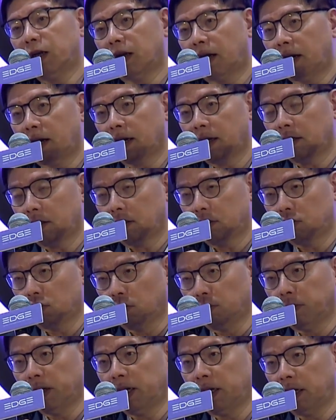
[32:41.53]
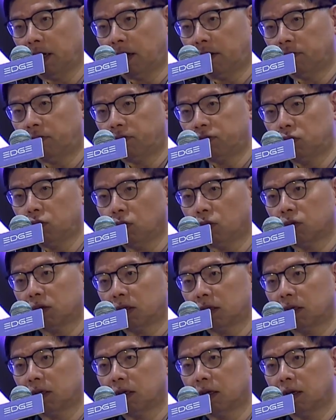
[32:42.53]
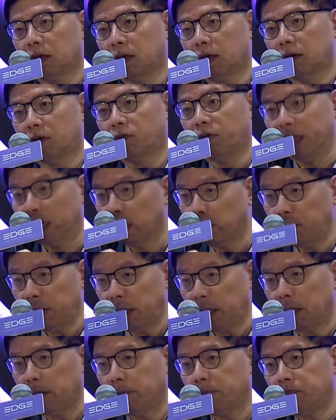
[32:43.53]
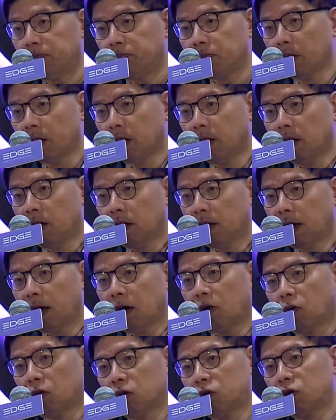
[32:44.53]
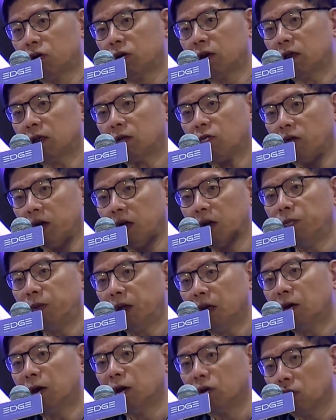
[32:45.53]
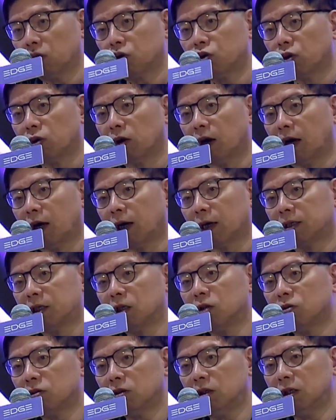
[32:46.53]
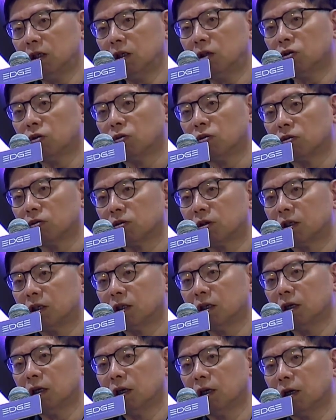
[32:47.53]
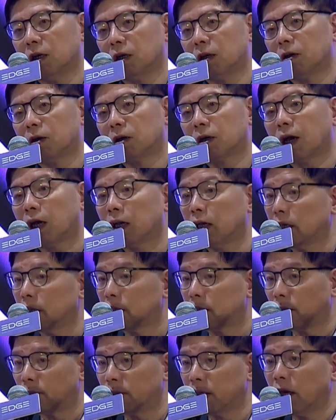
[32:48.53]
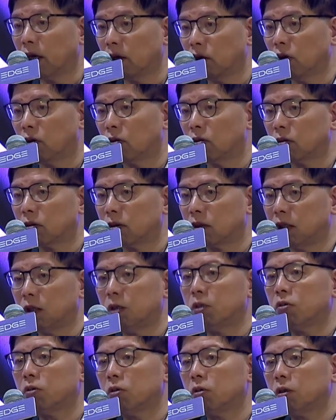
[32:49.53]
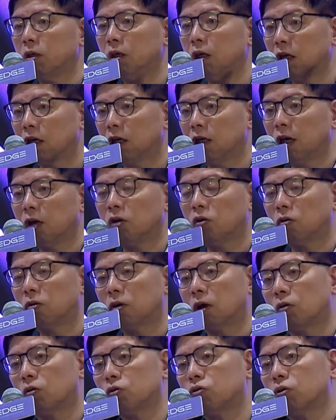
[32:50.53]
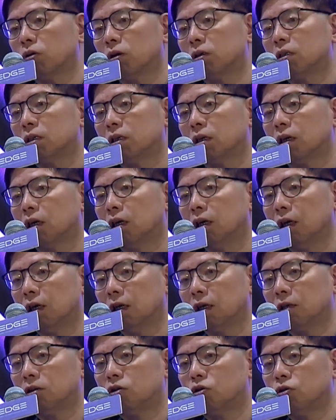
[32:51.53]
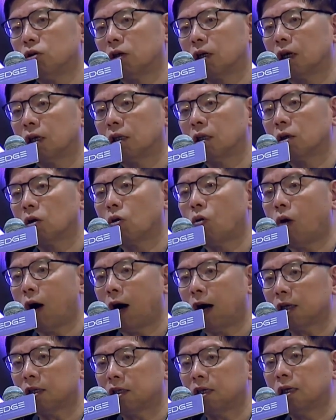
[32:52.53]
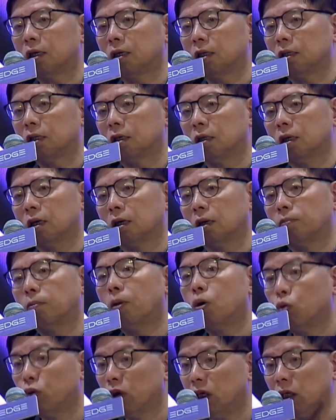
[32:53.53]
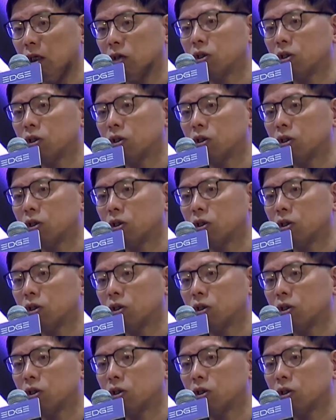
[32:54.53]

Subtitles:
now I am promoting Hong Kong and its stable coins in the future. So there are a lot of stable coins. So you really need to look at how you are applying that.